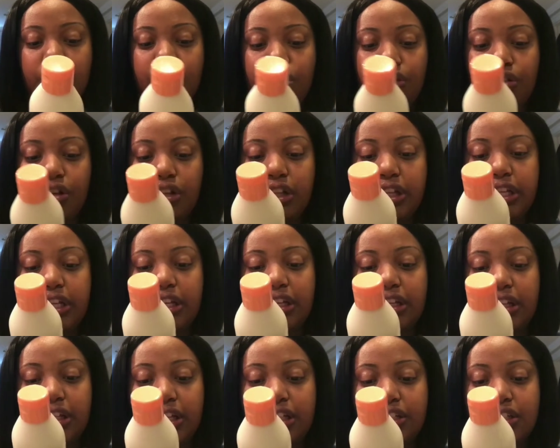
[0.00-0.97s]
Curl Clay
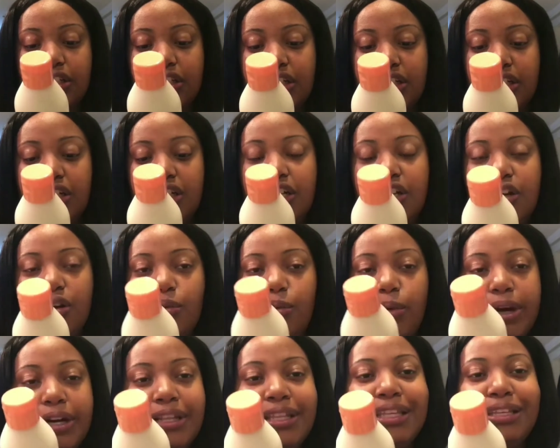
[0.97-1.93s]
Cleanser.
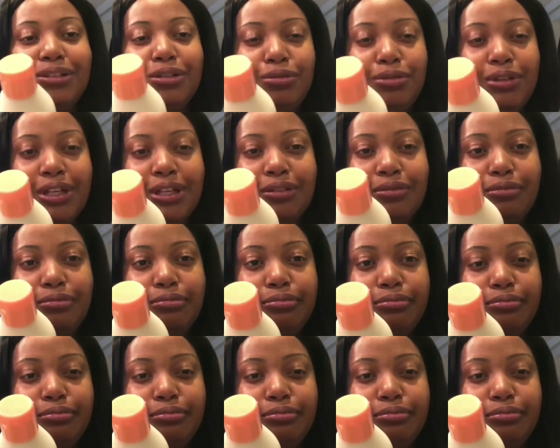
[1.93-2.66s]
Why do they do that?